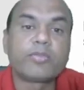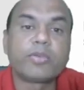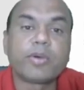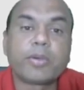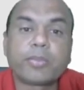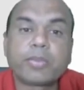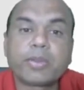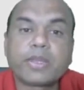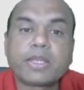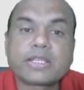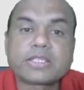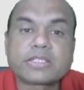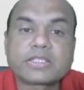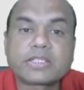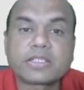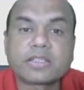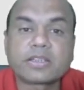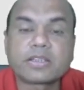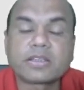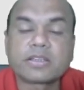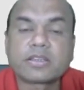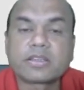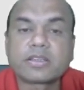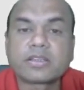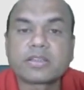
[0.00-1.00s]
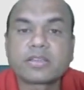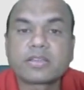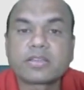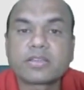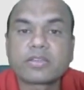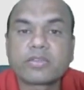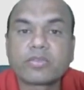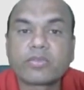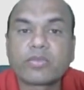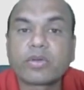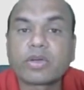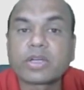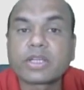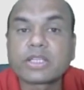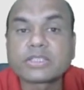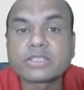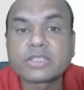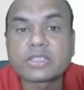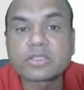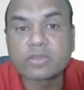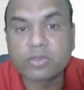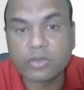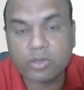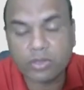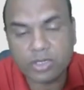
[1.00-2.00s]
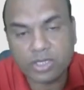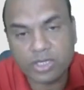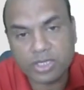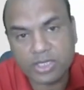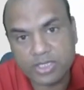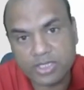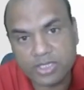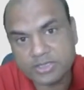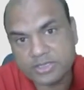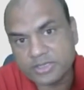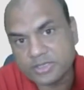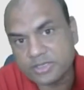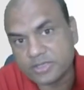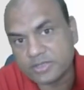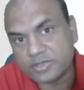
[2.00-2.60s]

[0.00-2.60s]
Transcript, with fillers: population, what is it called as?